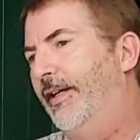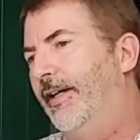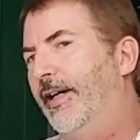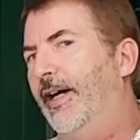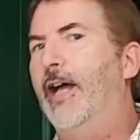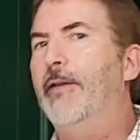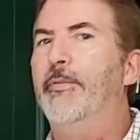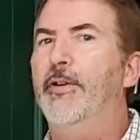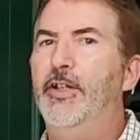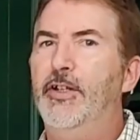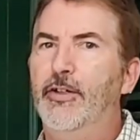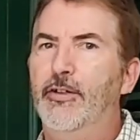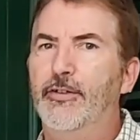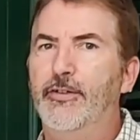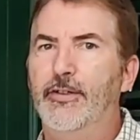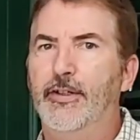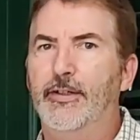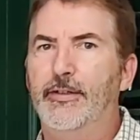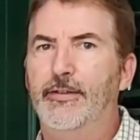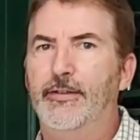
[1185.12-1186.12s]
I've been
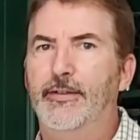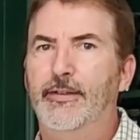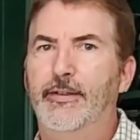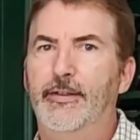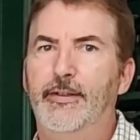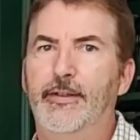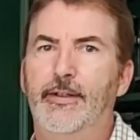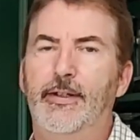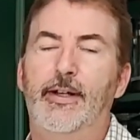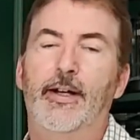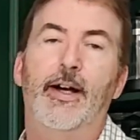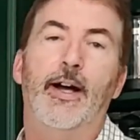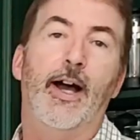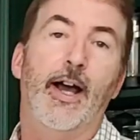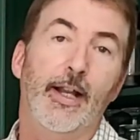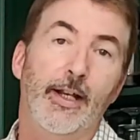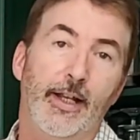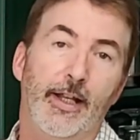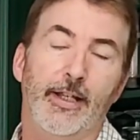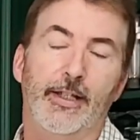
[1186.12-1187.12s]
using it.
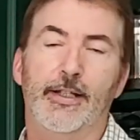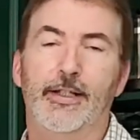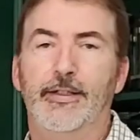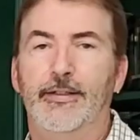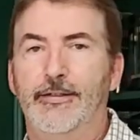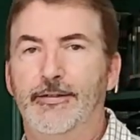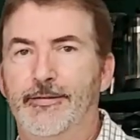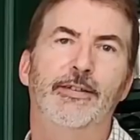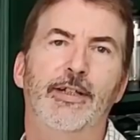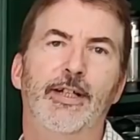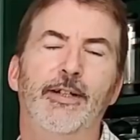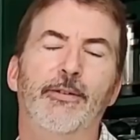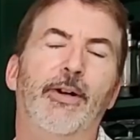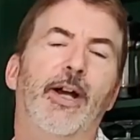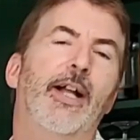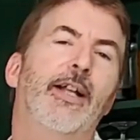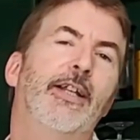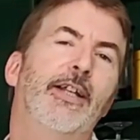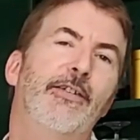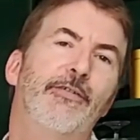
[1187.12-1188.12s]
I like it. Anyway,
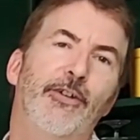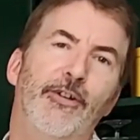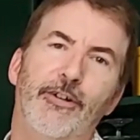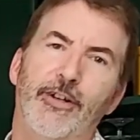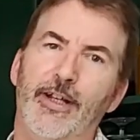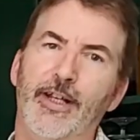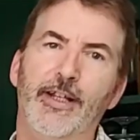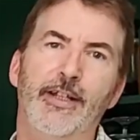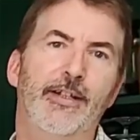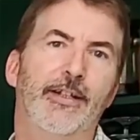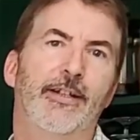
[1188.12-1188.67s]
I'll leave her link.